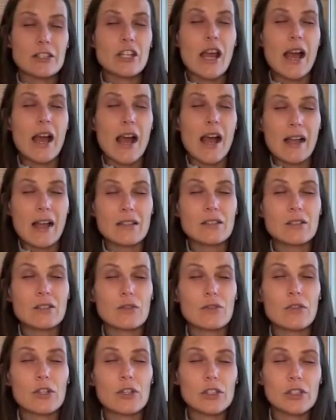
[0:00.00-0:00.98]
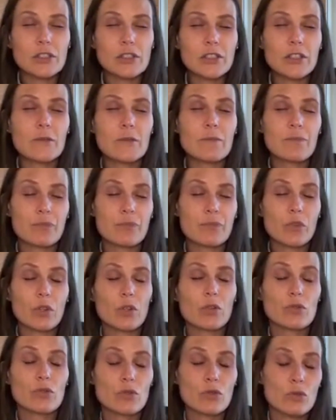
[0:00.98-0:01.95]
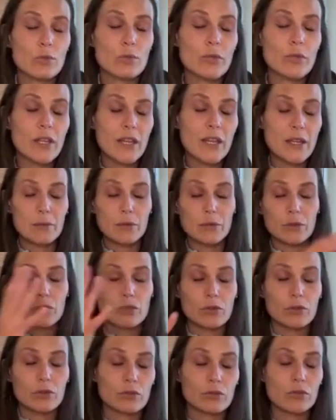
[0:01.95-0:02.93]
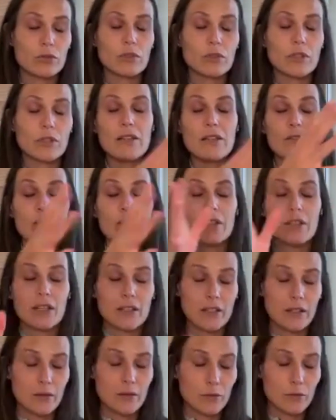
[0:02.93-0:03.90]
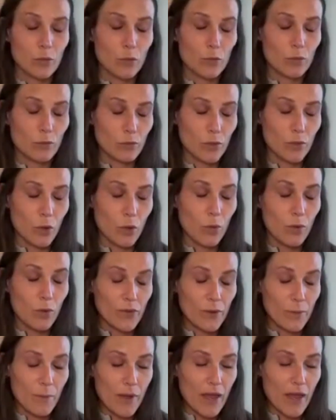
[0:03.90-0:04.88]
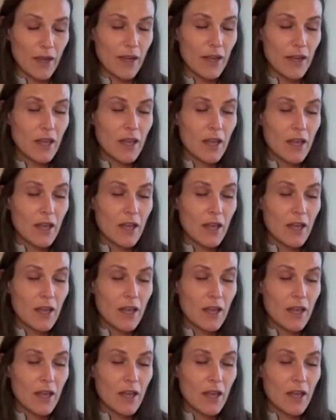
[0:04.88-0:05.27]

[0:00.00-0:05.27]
asked first to be able to leave and then go with the men.